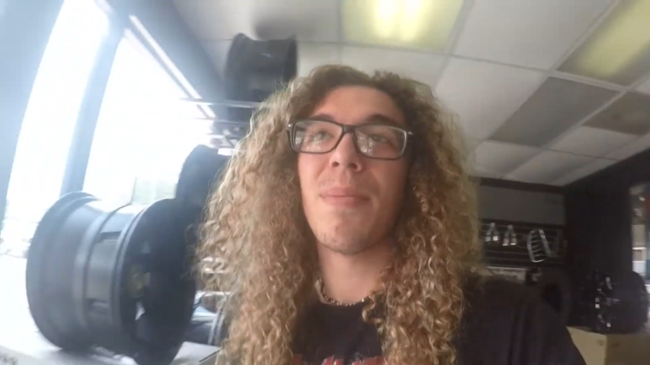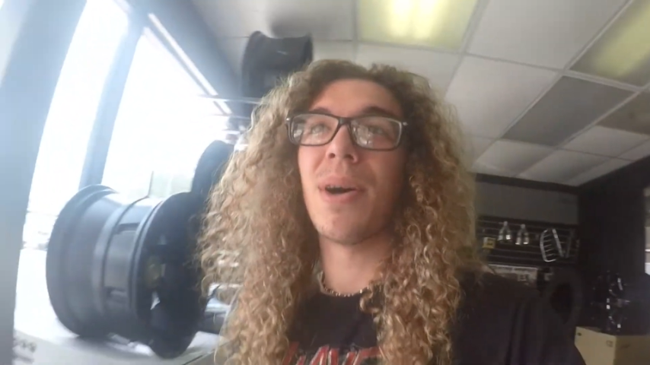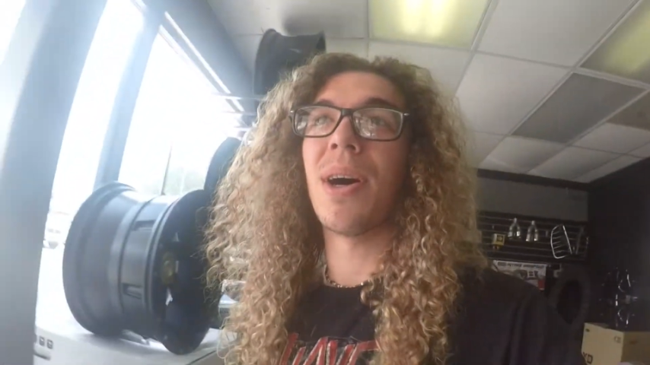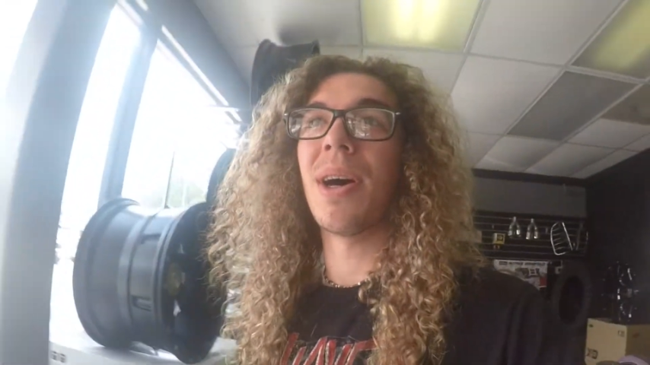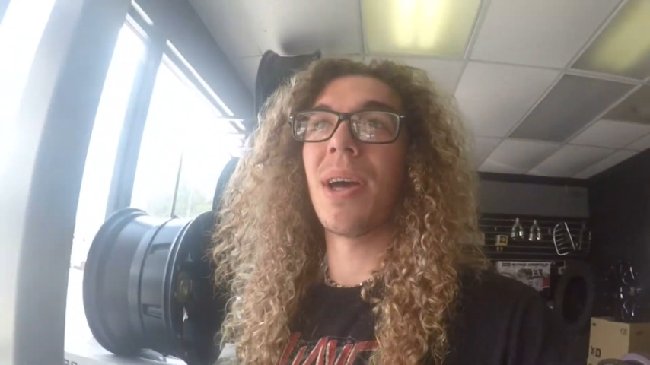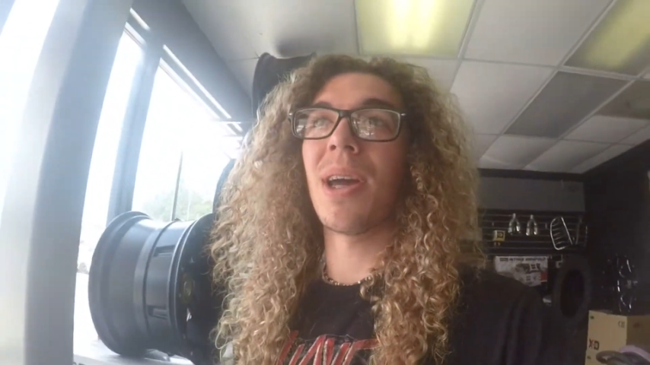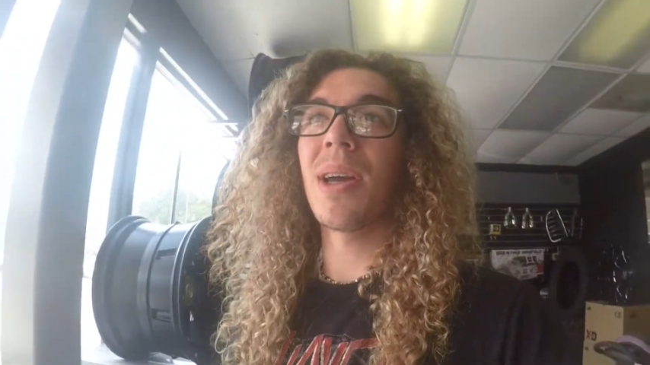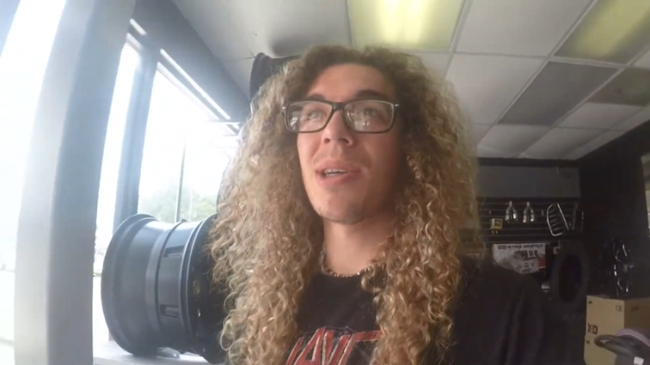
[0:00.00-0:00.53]

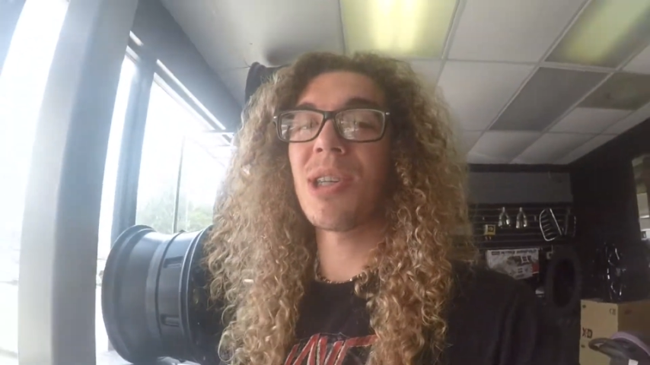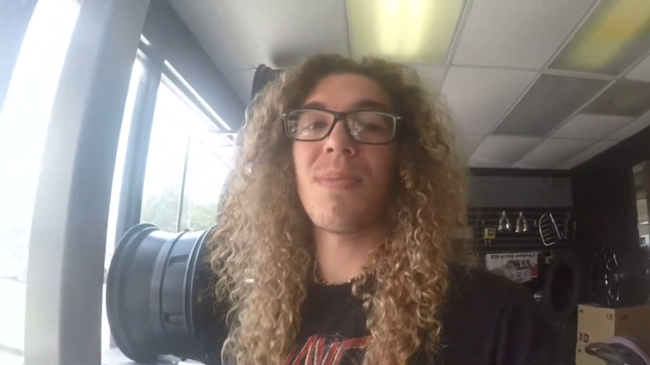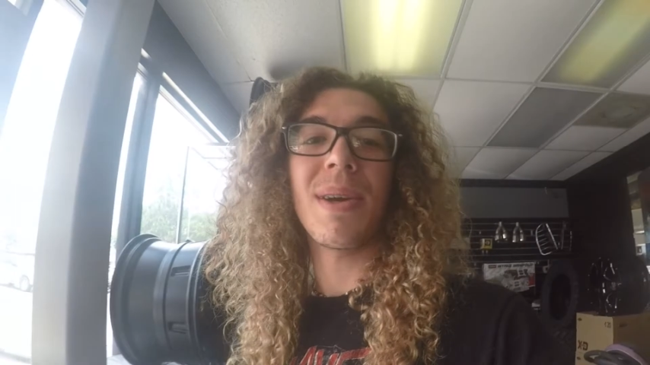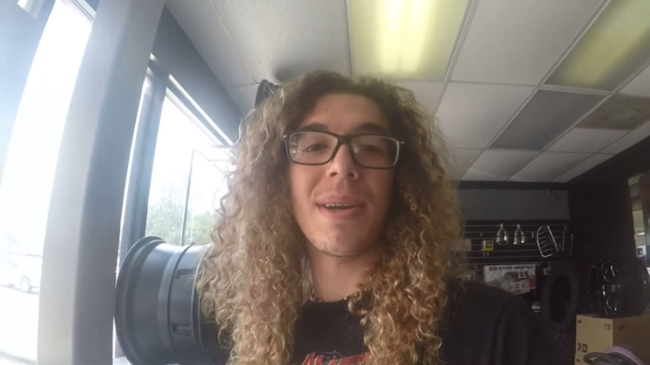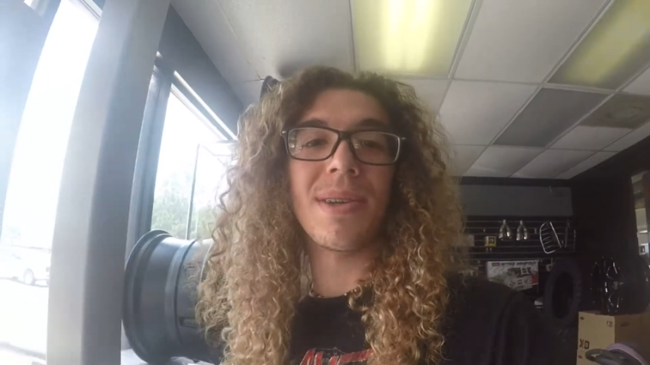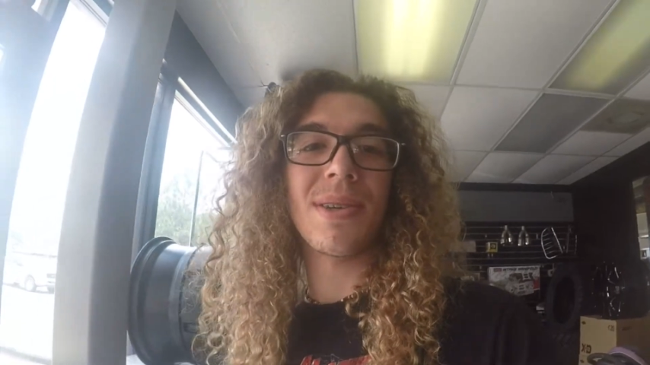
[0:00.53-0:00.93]
but it should be